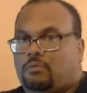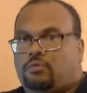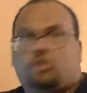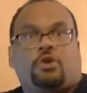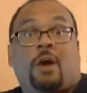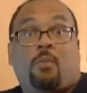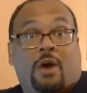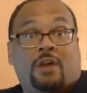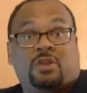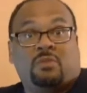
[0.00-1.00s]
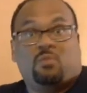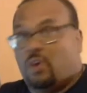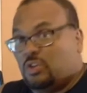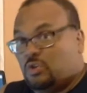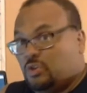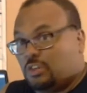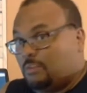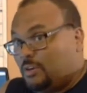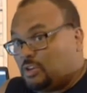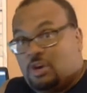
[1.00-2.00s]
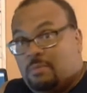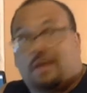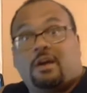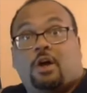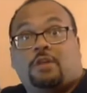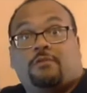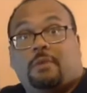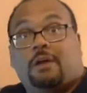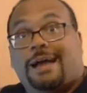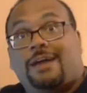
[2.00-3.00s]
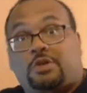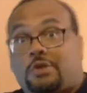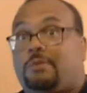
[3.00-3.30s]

DeShaun Watson wasn't just the best QB in college football last year.